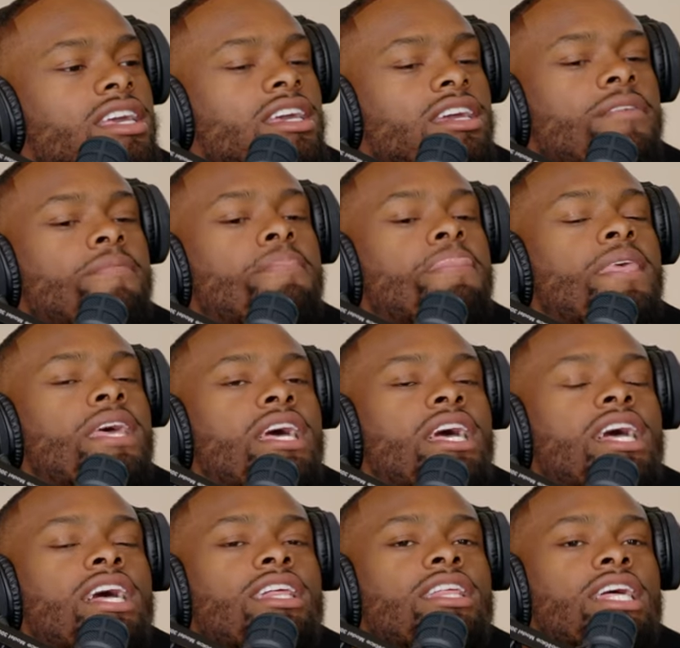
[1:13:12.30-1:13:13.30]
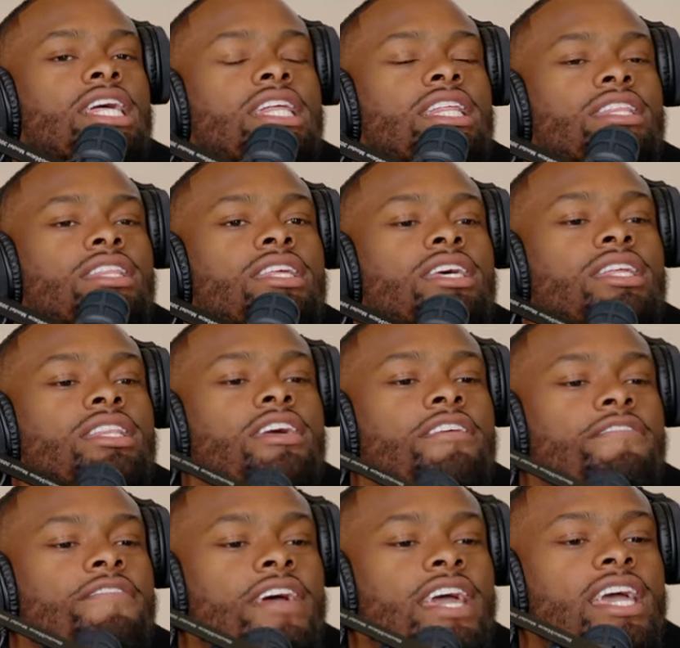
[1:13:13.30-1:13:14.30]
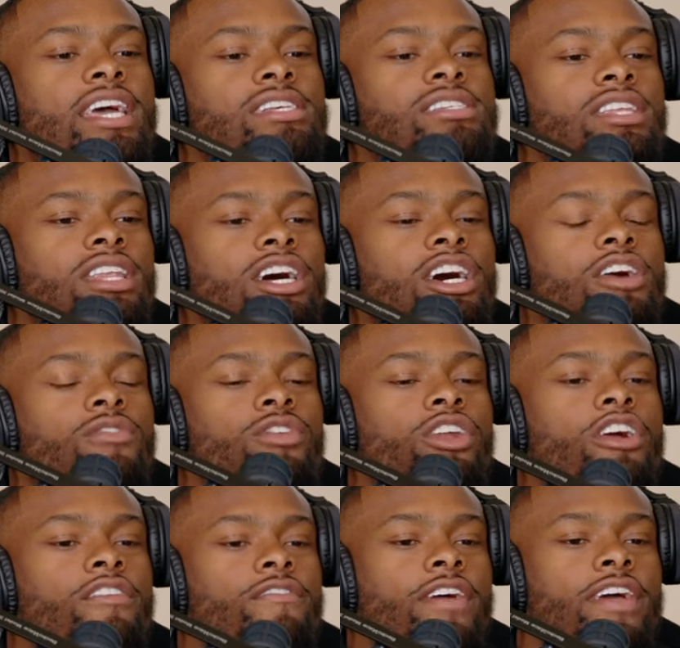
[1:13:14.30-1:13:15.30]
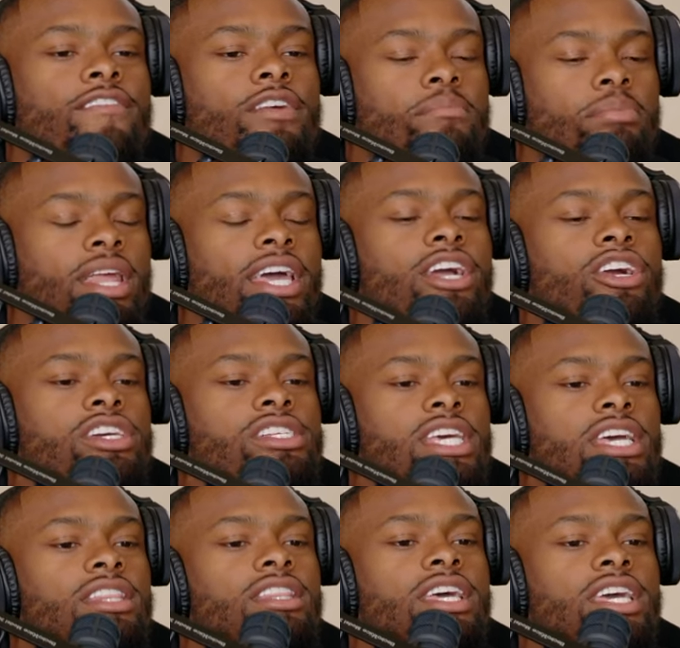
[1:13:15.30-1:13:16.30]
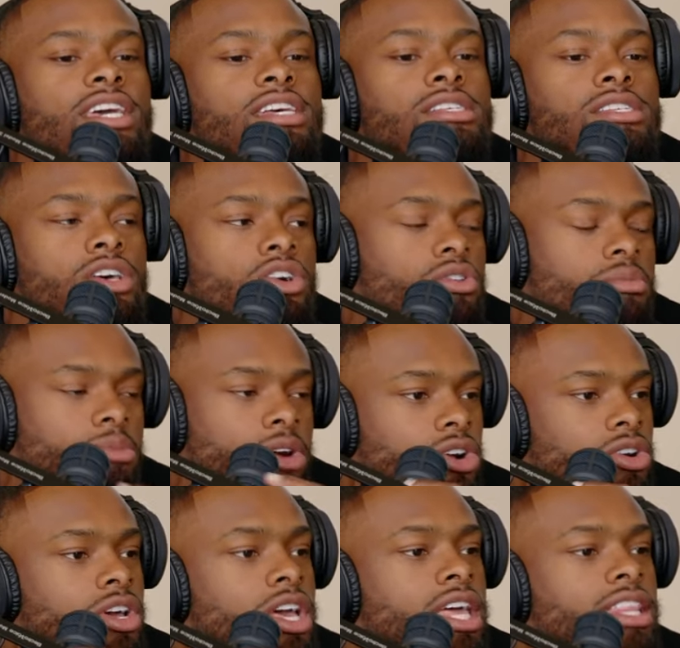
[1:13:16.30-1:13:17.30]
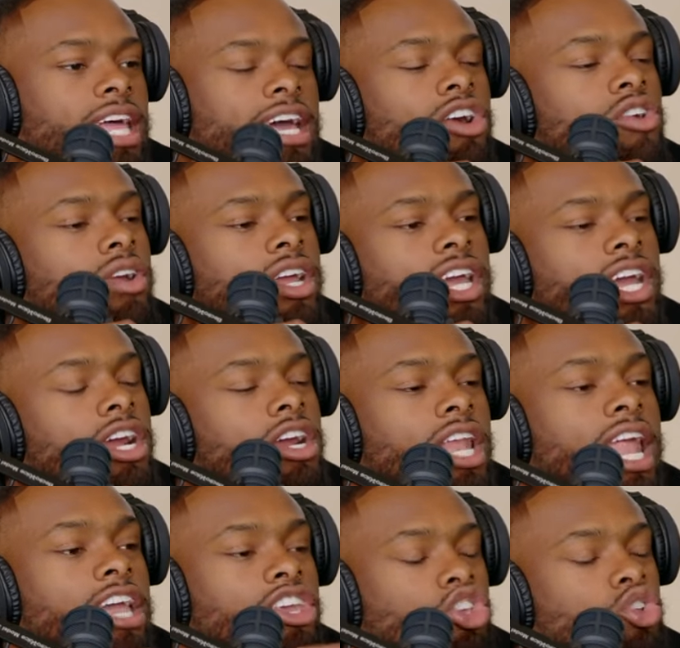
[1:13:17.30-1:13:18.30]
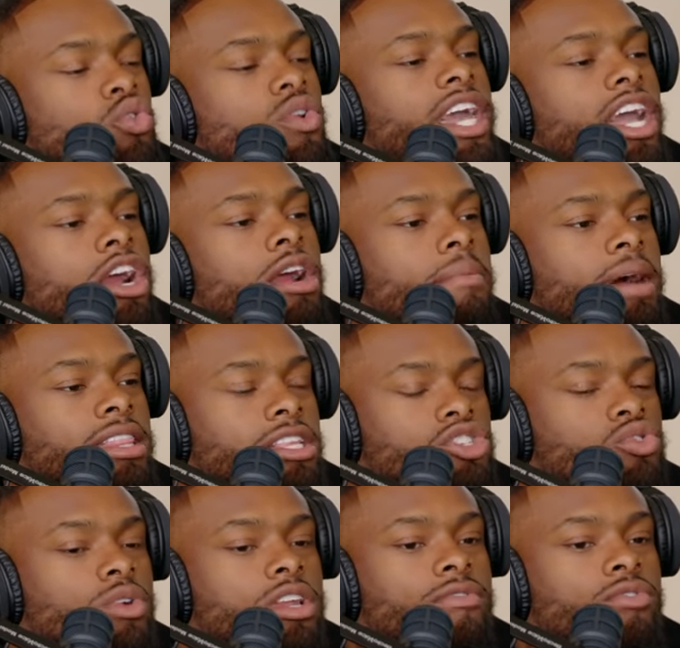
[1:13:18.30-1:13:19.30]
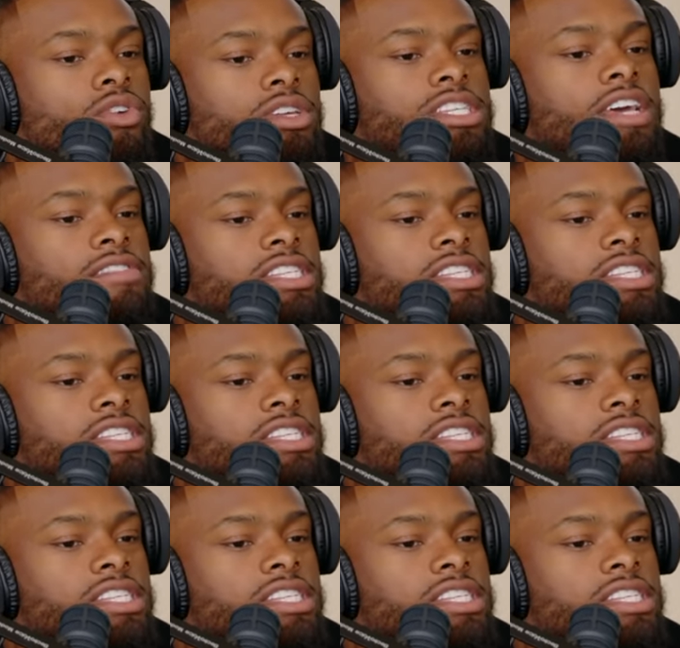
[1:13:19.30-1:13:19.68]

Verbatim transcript: nobody even remembers who scored those touchdowns. The fans love when their favorite player is in the end zone, bro. They don't care. Like, you care about the 24-17